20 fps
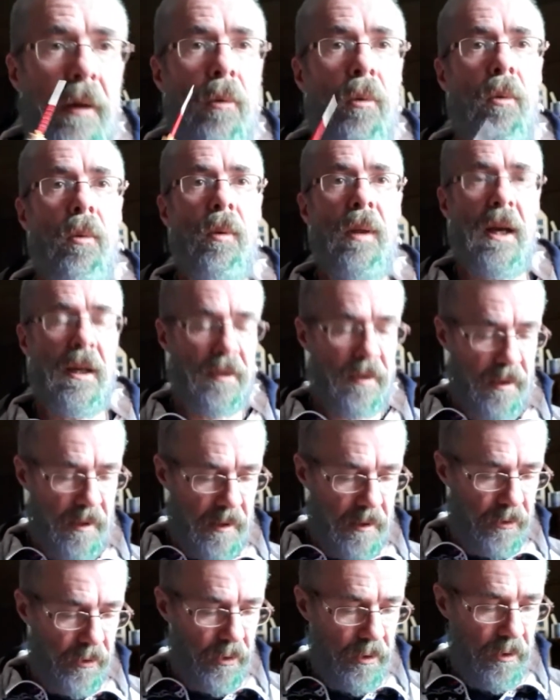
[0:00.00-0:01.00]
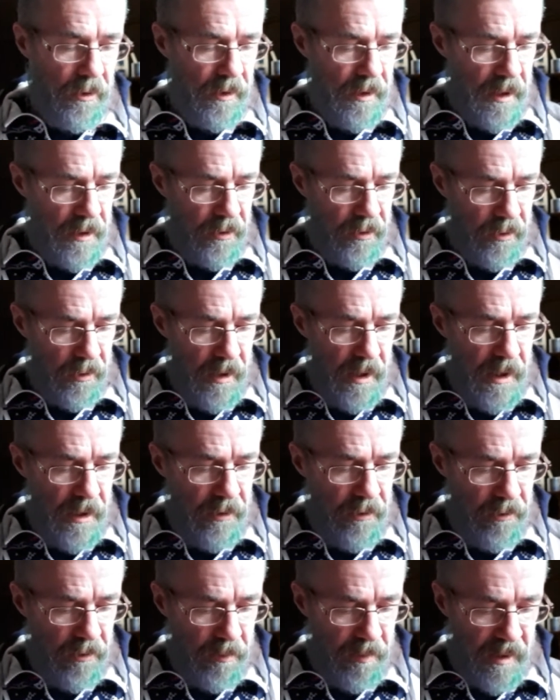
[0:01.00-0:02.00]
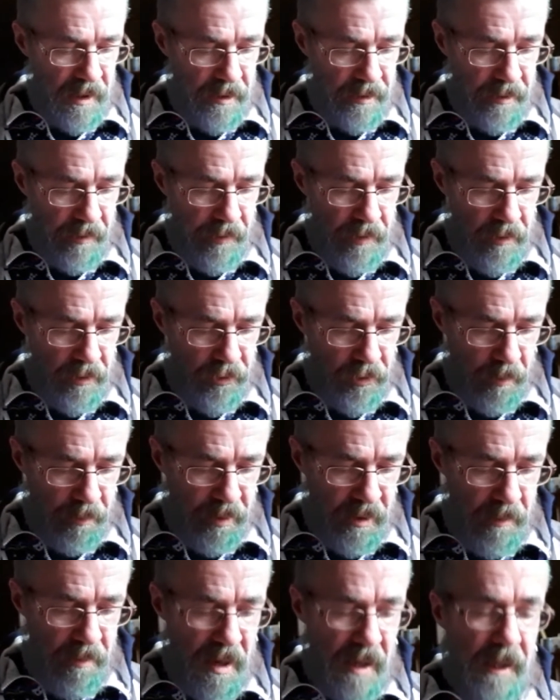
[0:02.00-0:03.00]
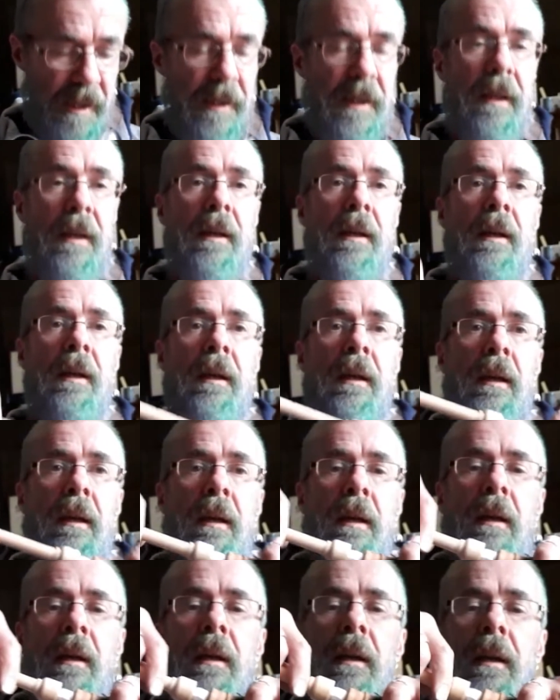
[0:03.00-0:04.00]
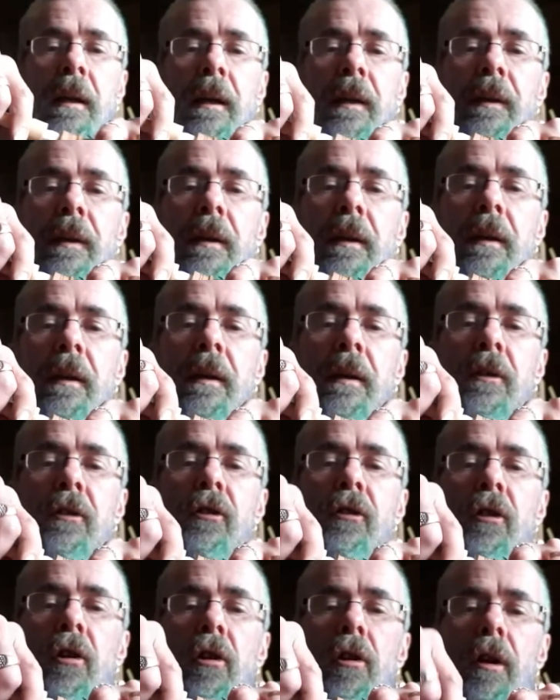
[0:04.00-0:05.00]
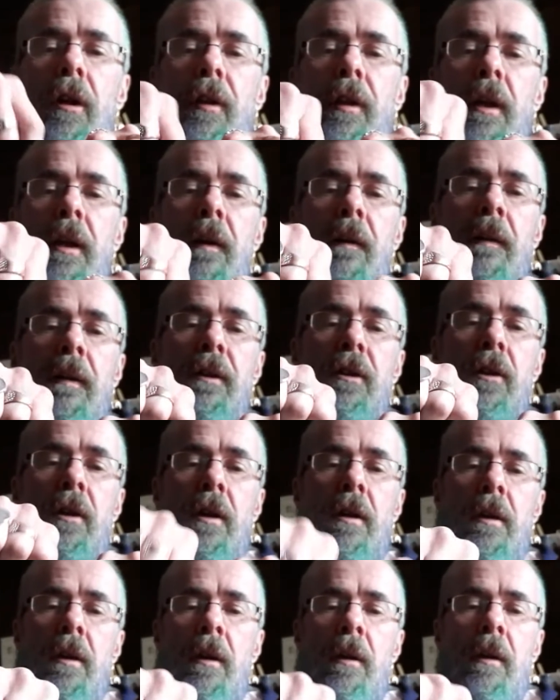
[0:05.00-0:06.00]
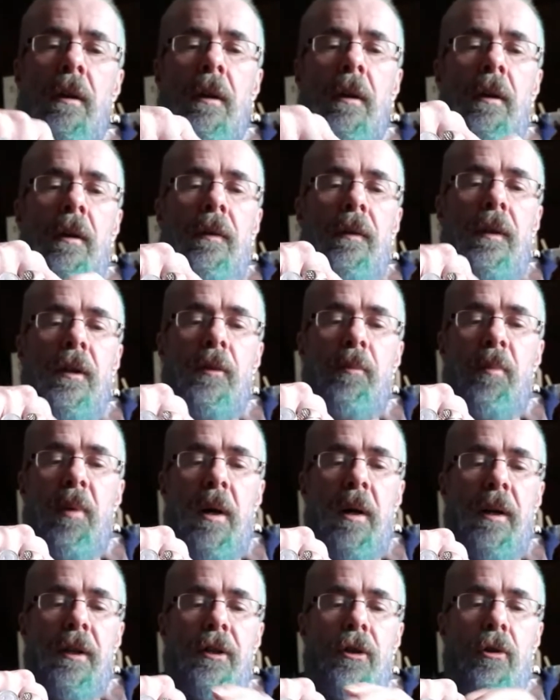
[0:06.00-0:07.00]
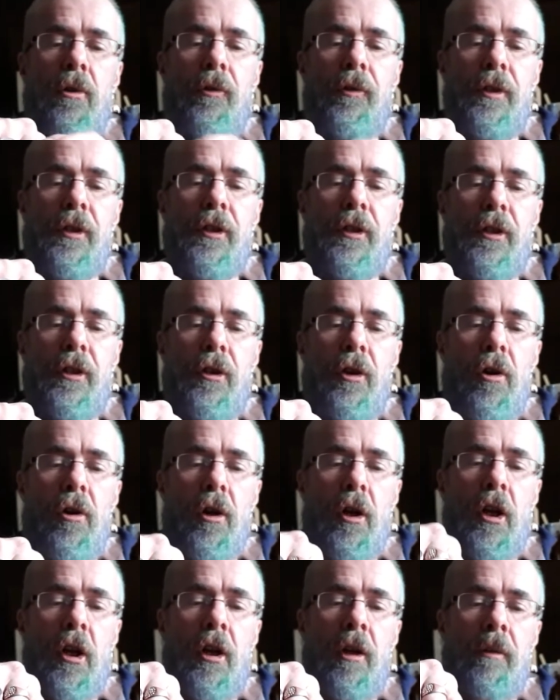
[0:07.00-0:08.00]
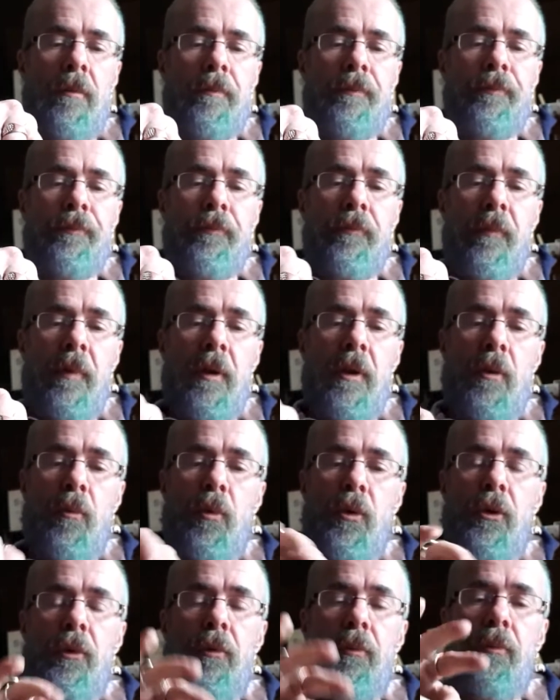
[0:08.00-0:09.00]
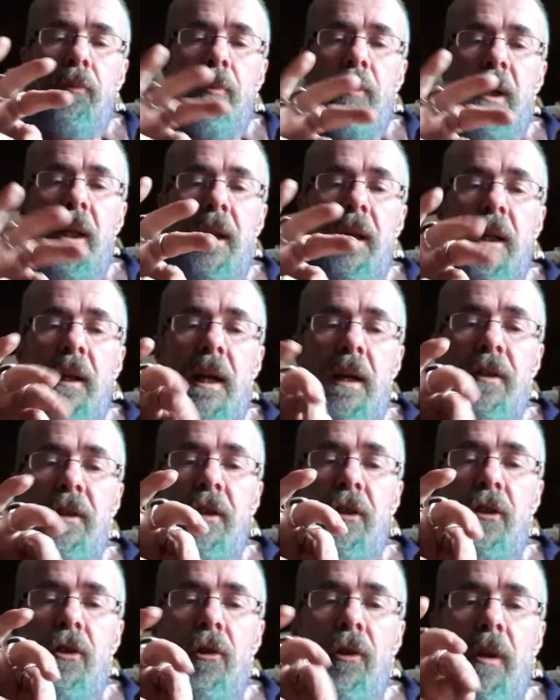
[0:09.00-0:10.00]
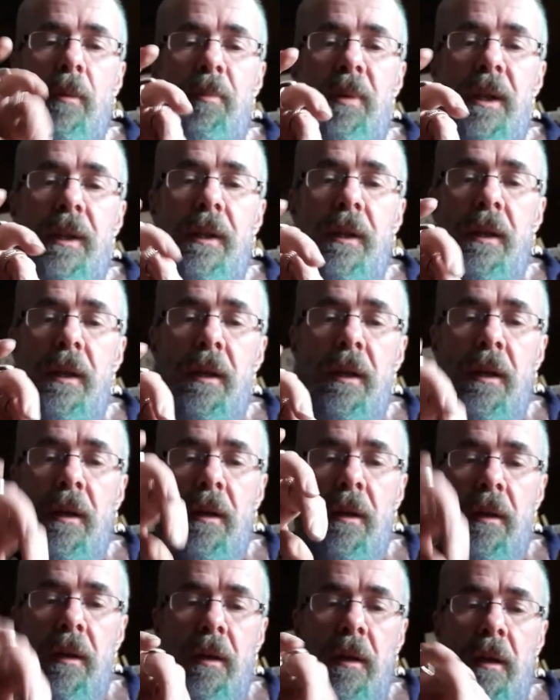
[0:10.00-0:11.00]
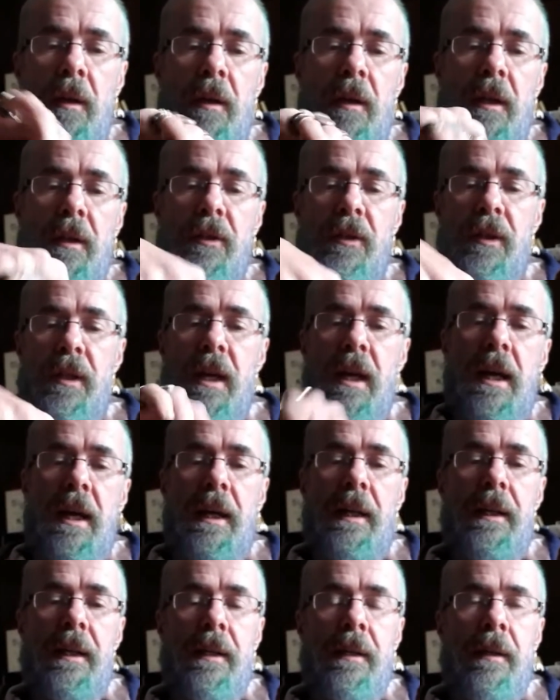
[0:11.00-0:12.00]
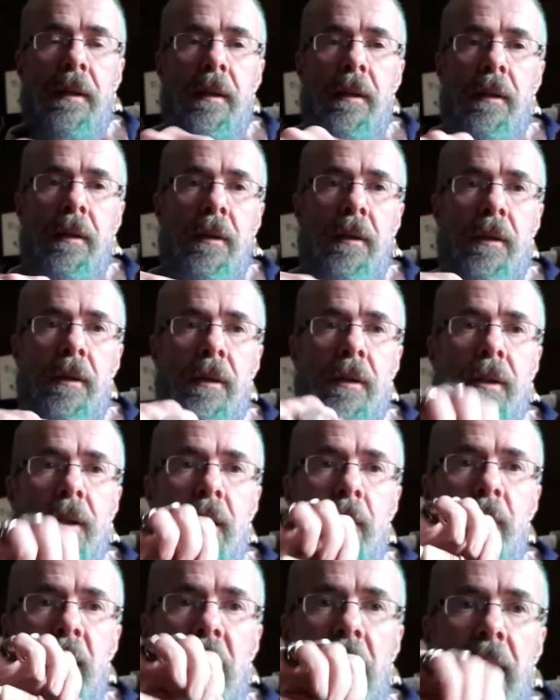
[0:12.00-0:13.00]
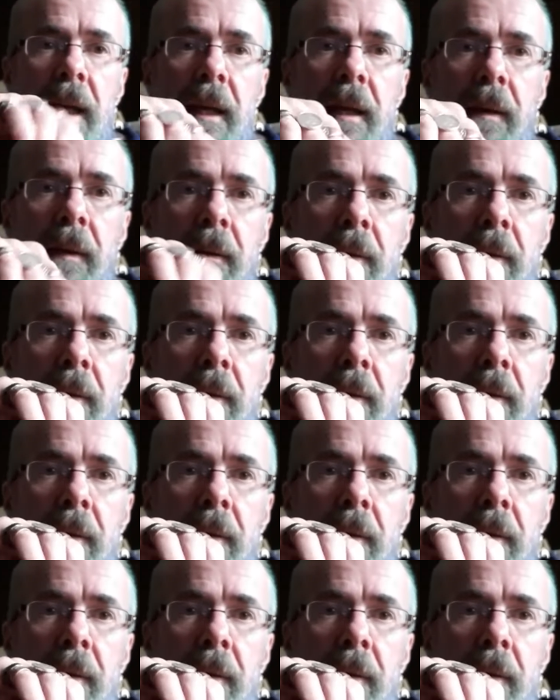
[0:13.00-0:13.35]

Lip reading: oh, that's good. That's all right. It's not as bad as I thought. So I put it back in the stock there. This part is called the stock. The wooden bit there, that's the stock. The bit that is tied in to the bag,